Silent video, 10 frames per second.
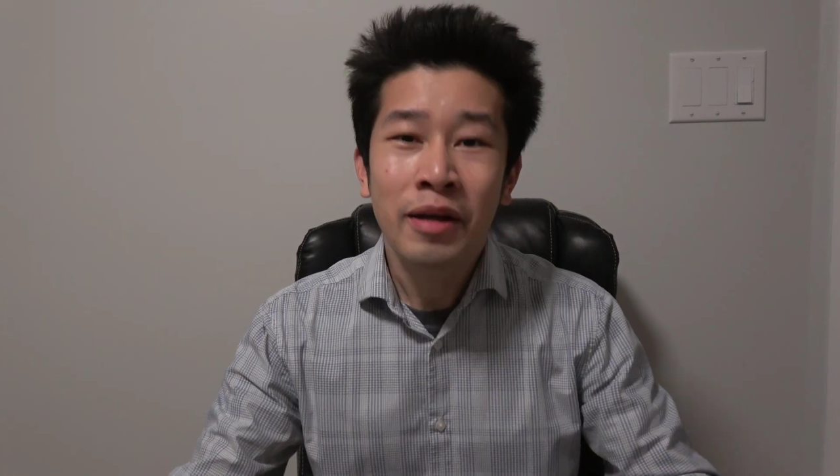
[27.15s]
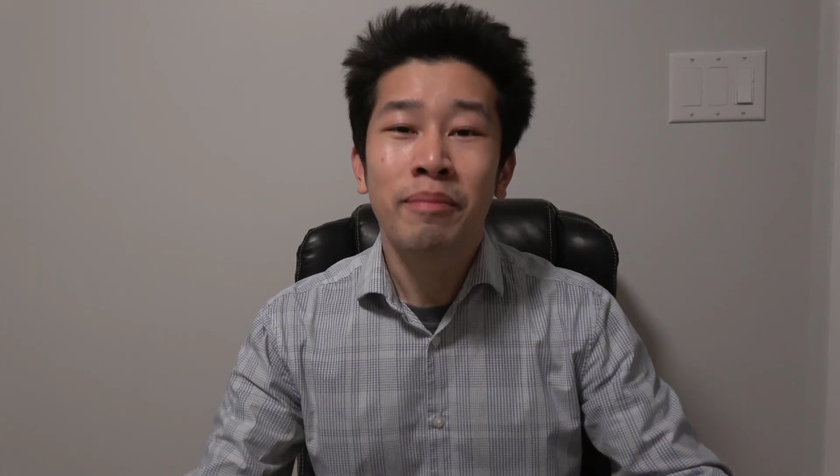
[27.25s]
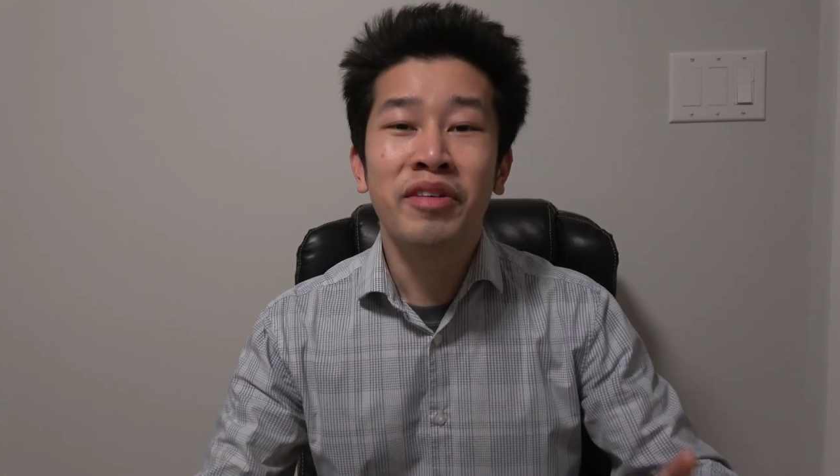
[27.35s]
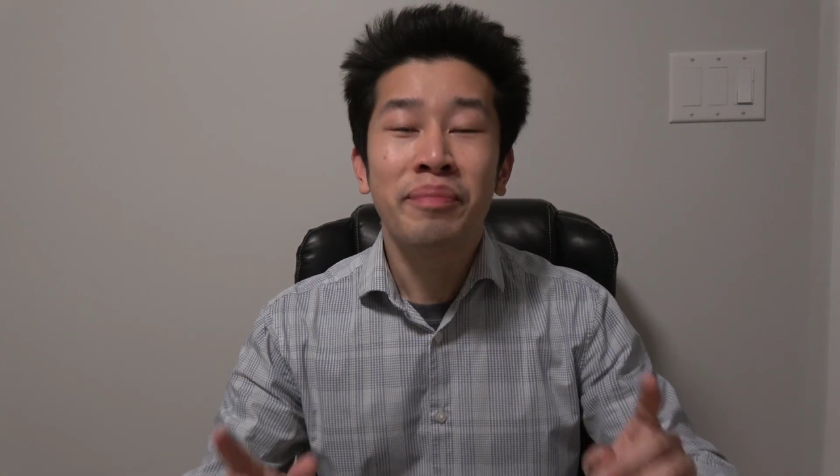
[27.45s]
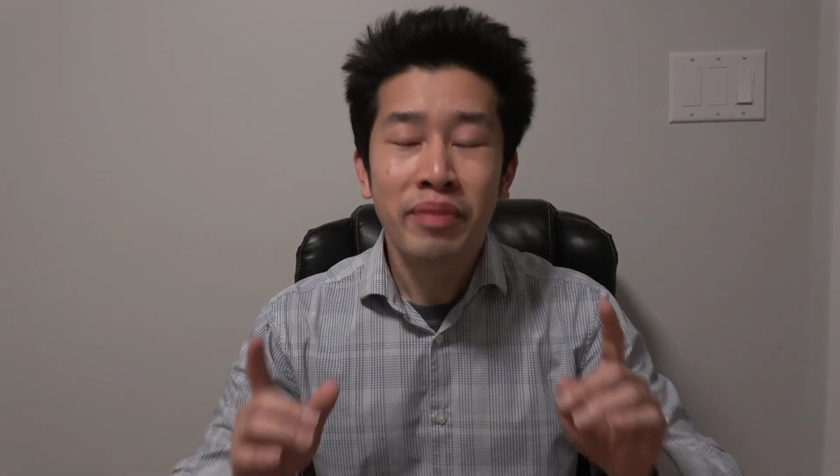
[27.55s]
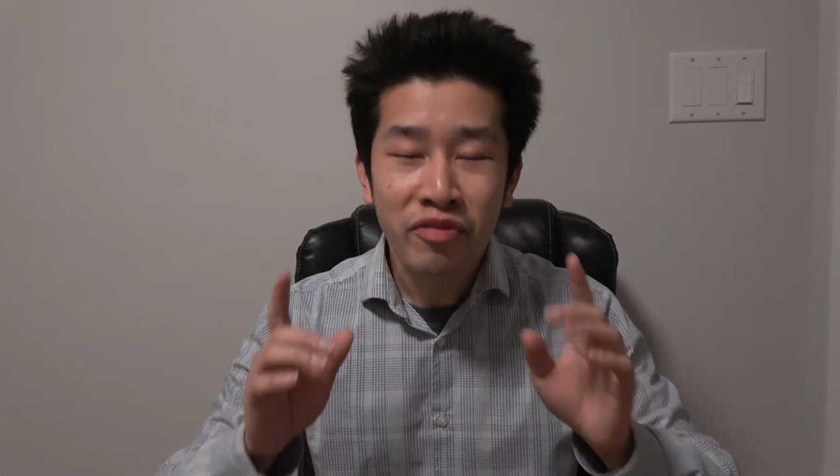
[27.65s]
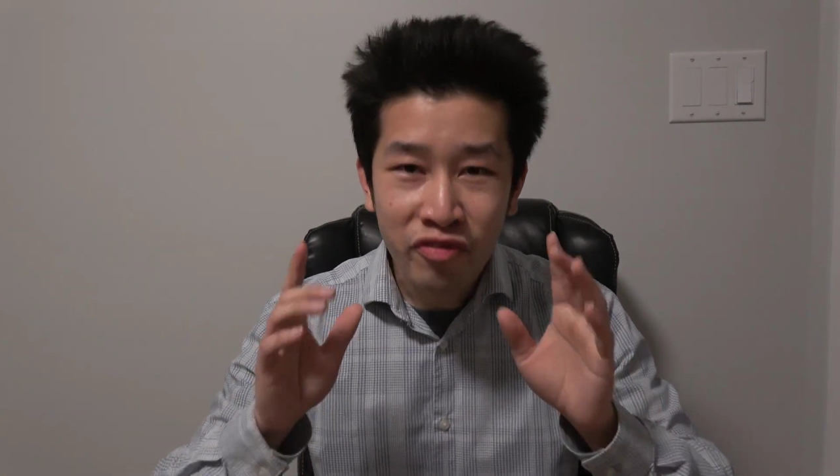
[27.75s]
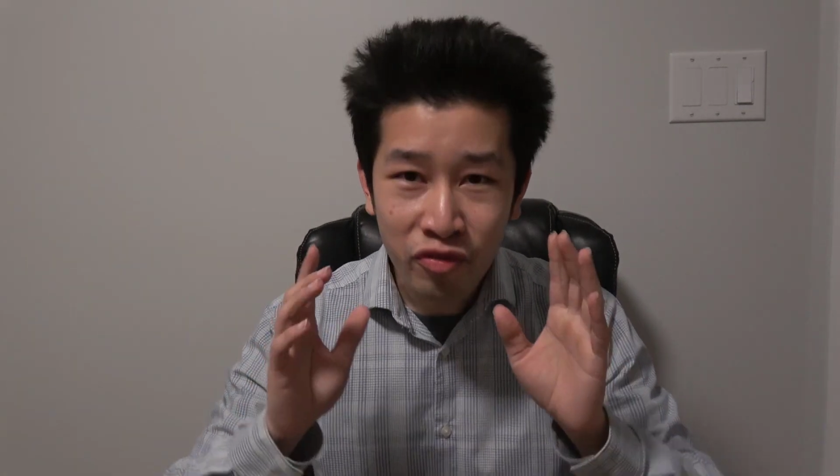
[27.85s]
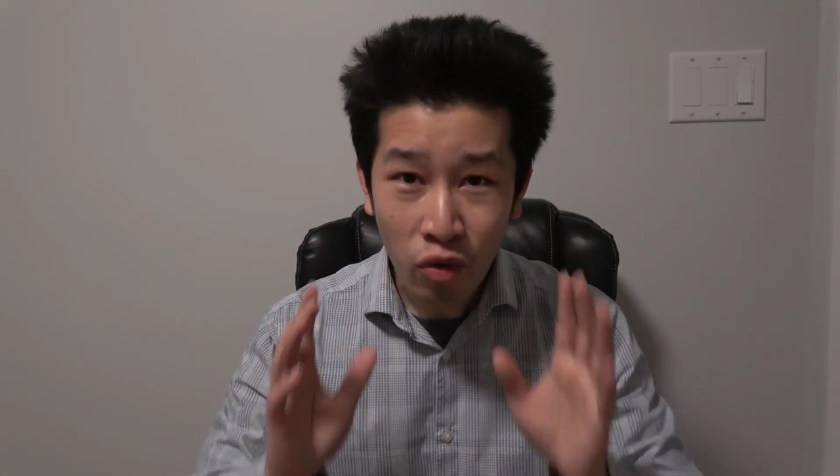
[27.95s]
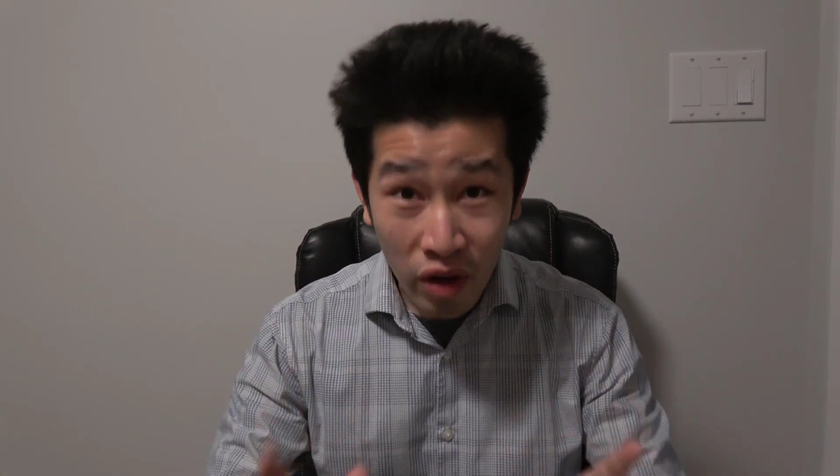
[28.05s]

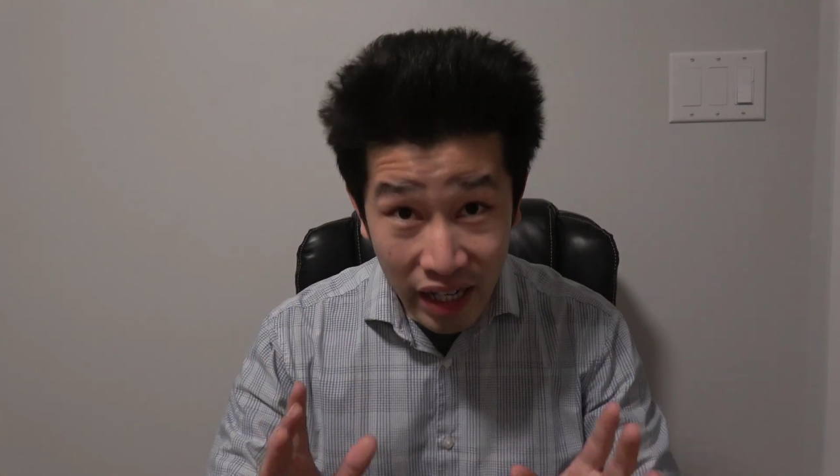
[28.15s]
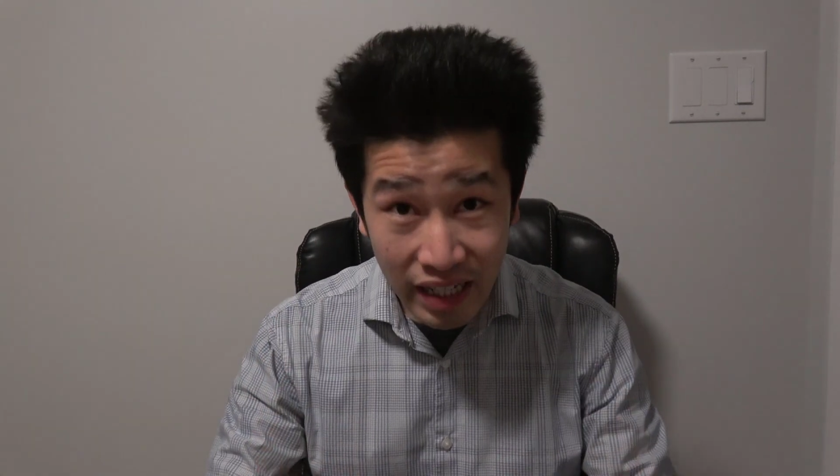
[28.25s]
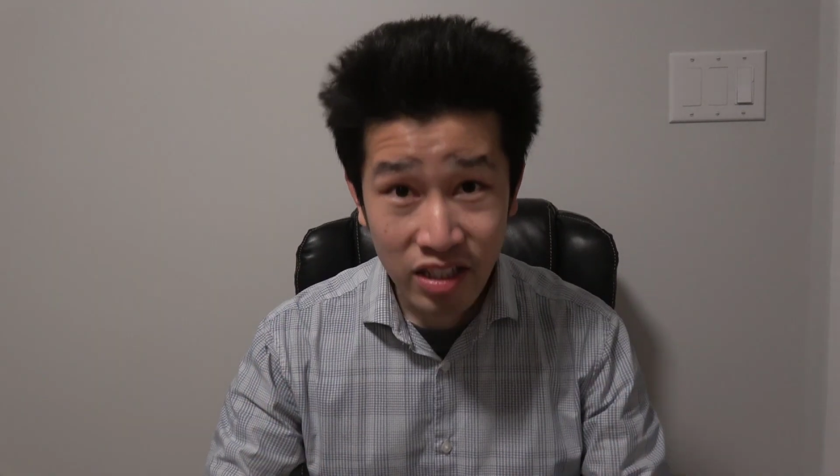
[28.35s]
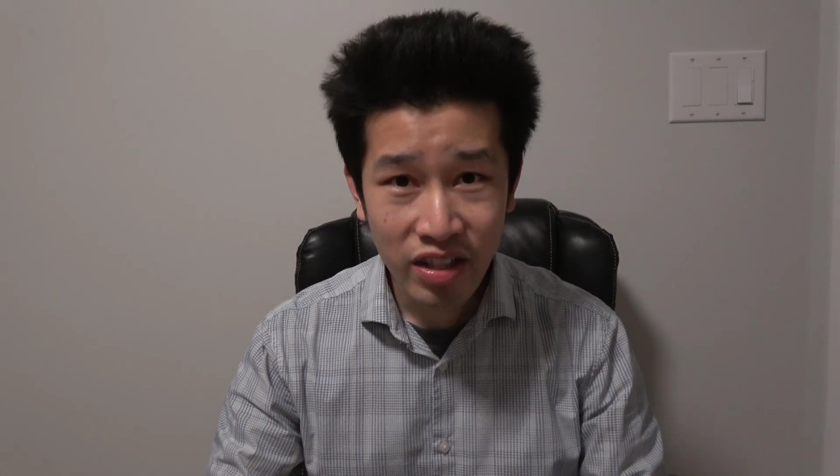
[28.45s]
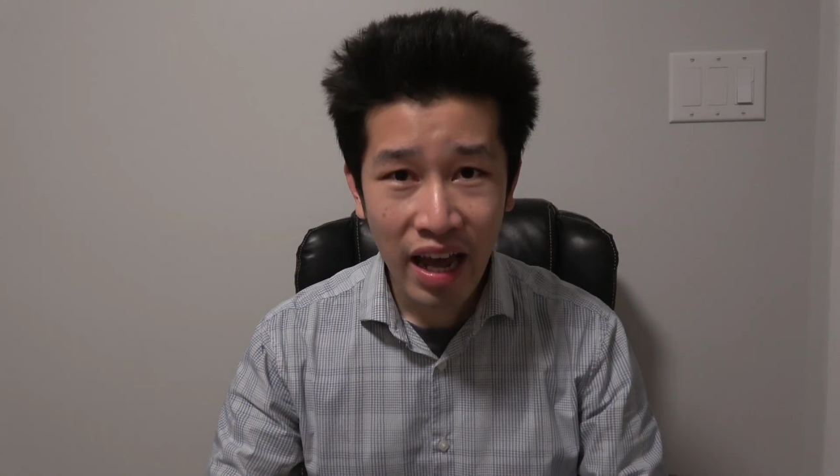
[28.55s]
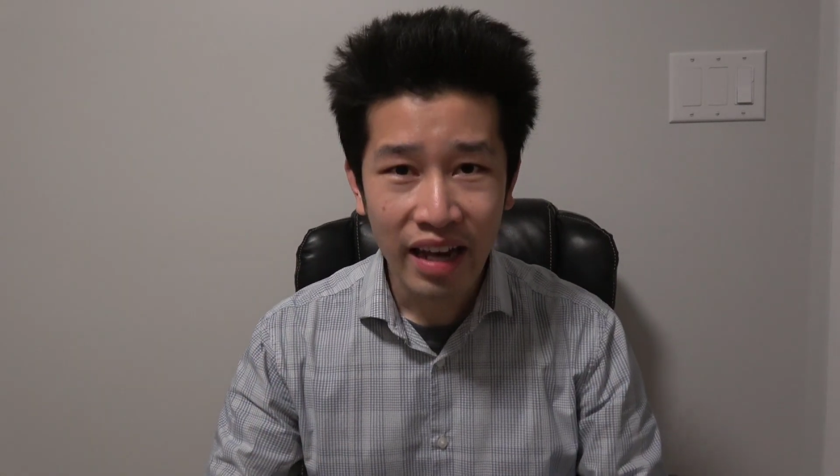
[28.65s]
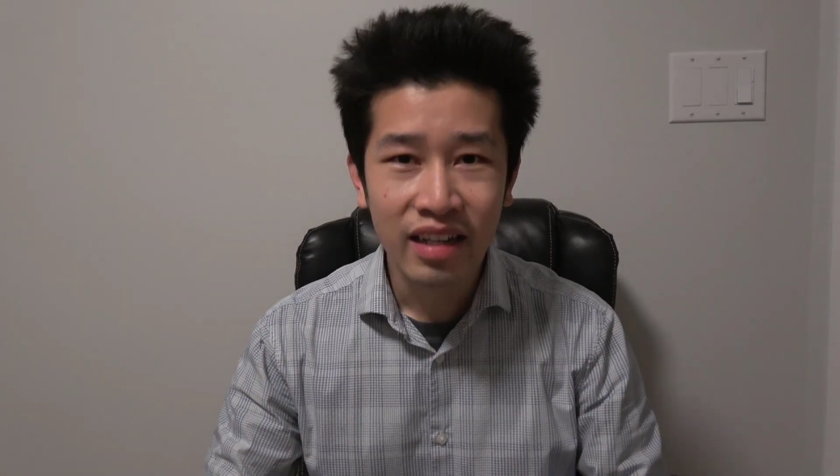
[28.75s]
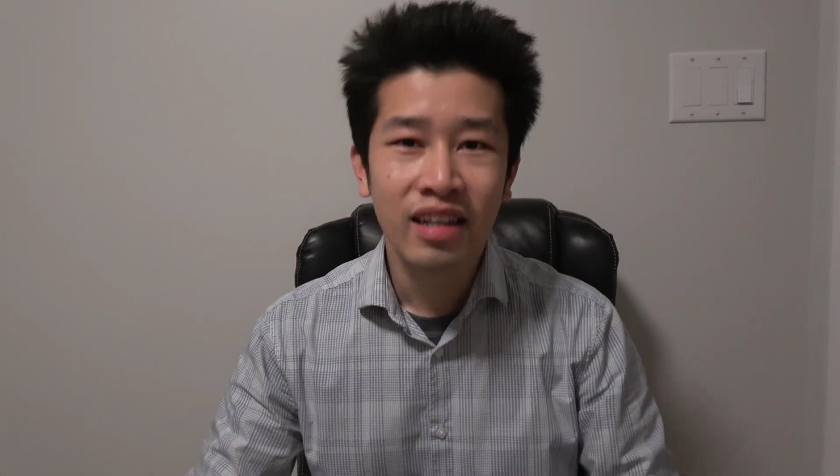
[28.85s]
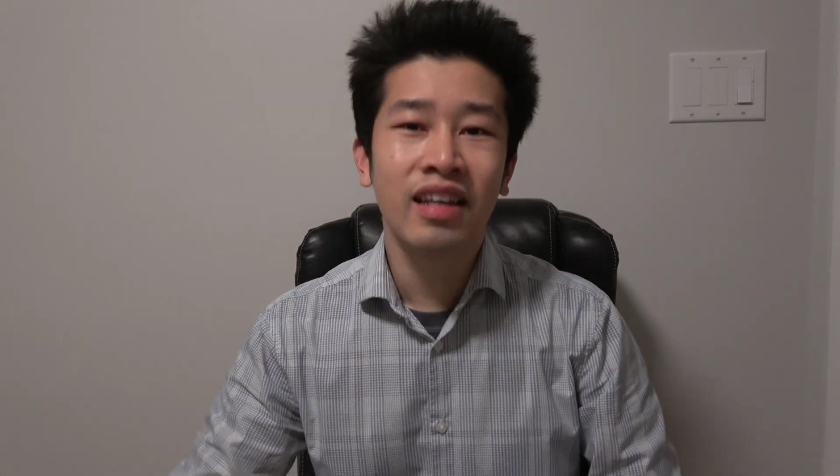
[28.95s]
Before I get to that,